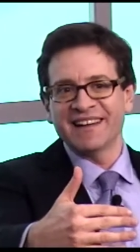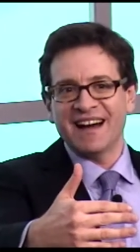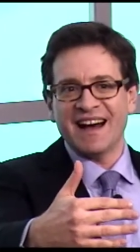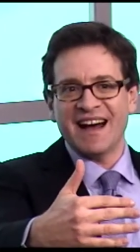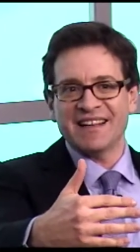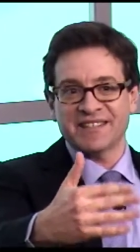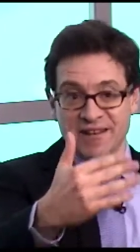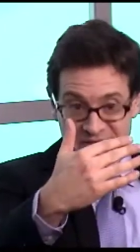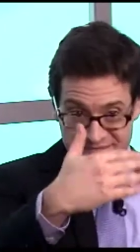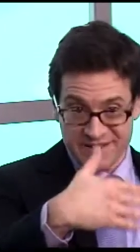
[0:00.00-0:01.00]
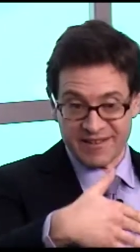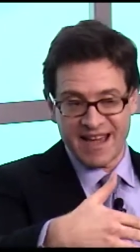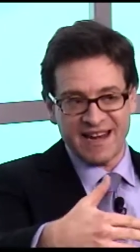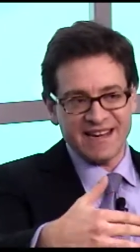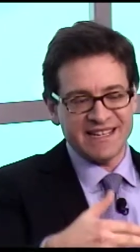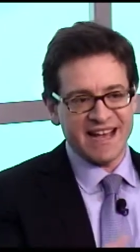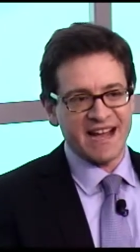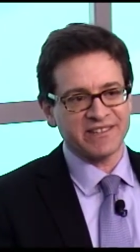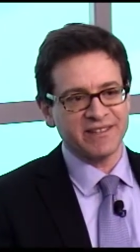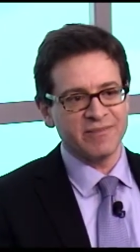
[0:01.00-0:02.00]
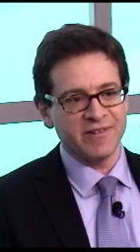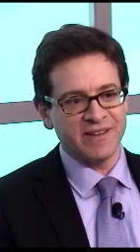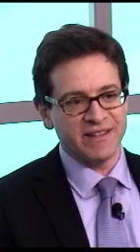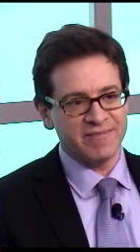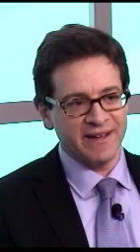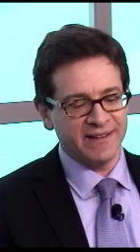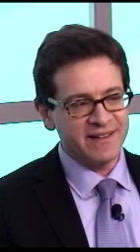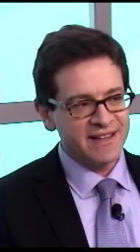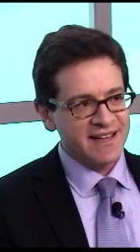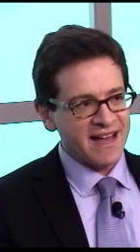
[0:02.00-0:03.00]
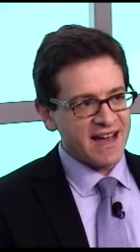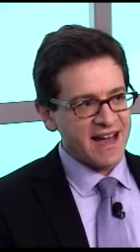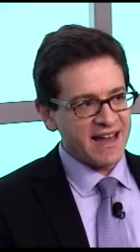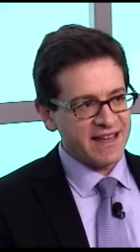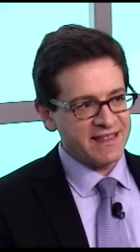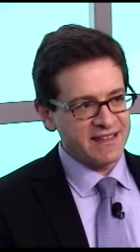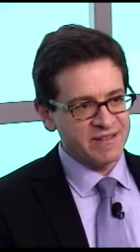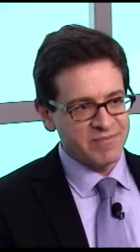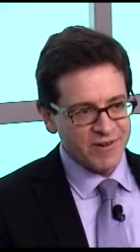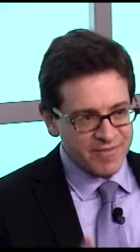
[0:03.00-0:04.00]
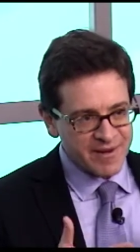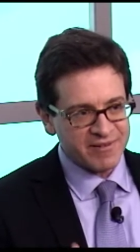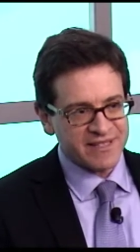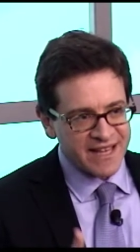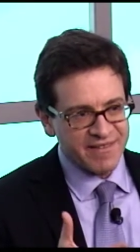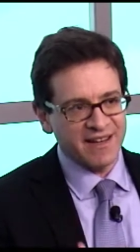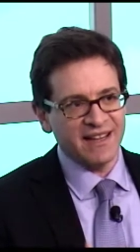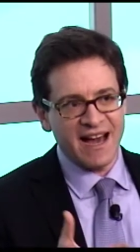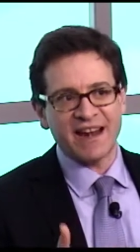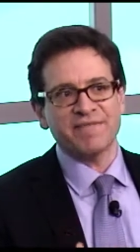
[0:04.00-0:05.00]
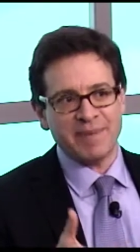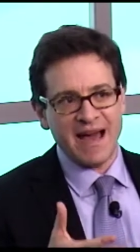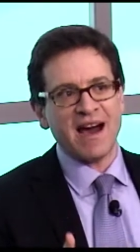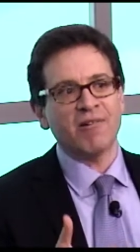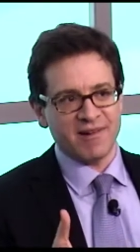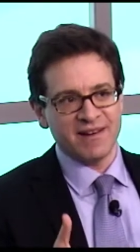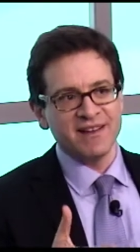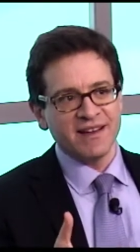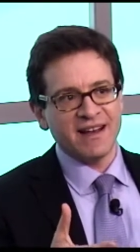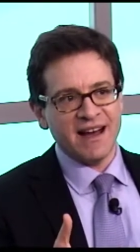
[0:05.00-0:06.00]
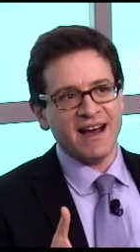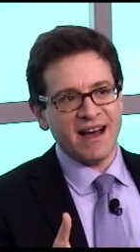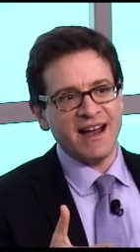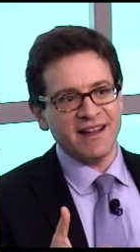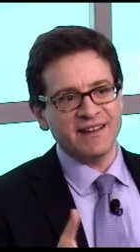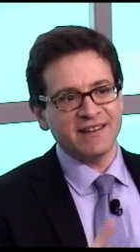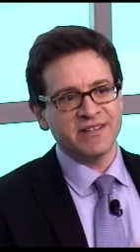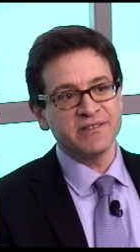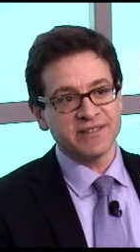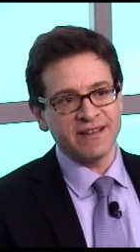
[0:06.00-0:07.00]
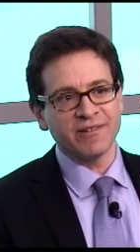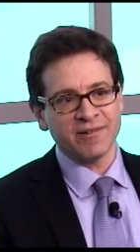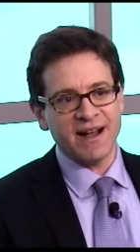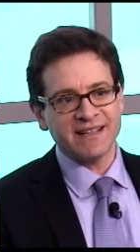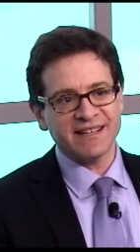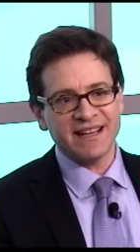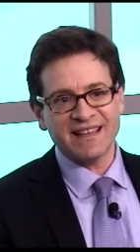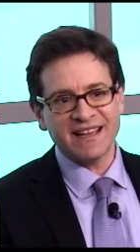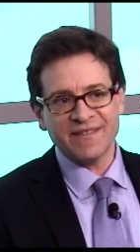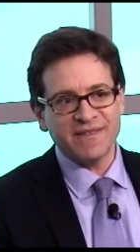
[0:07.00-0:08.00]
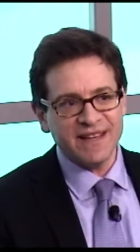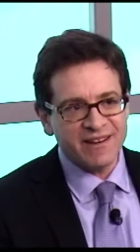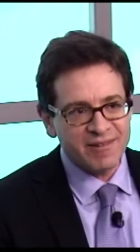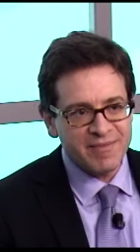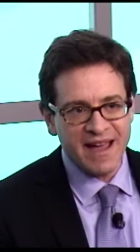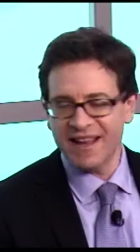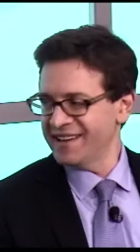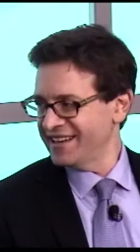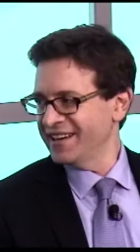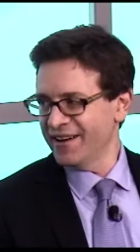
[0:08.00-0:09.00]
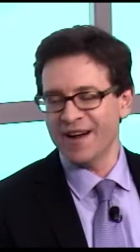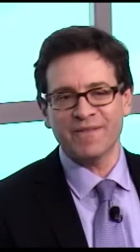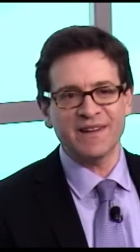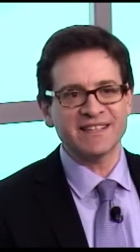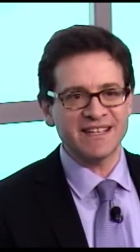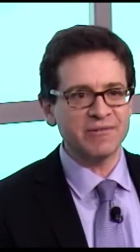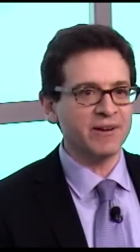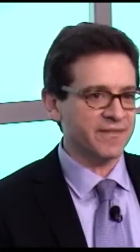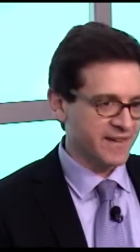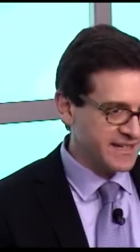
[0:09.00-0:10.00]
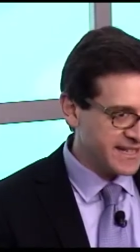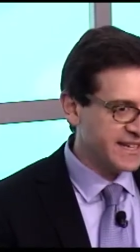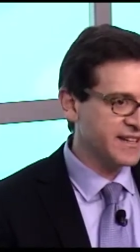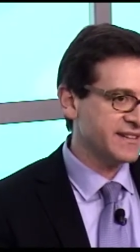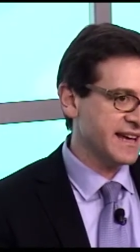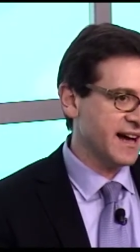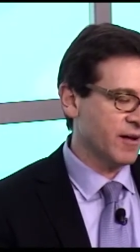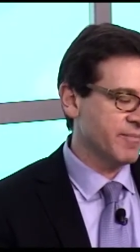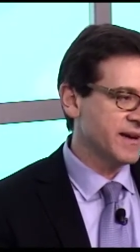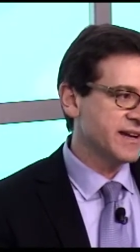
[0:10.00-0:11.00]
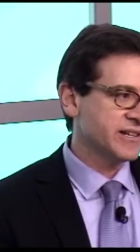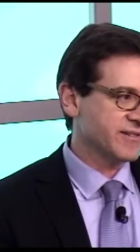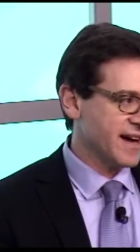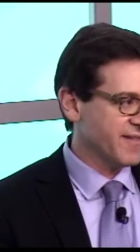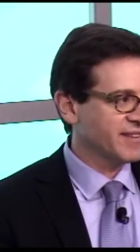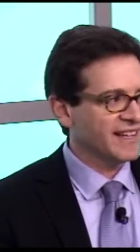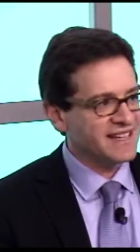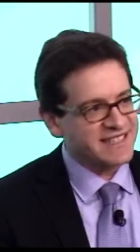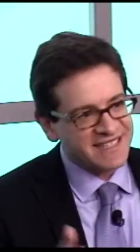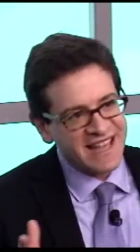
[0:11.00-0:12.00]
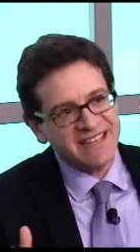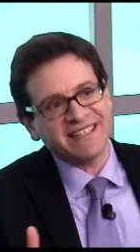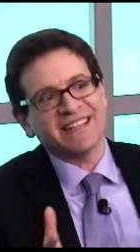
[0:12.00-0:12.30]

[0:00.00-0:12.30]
So Kennedy's actually moving the bill. And I think the movement was giving a lot of power to civil rights, and I think if he had remained in office, it would have continued to help drive the legislation.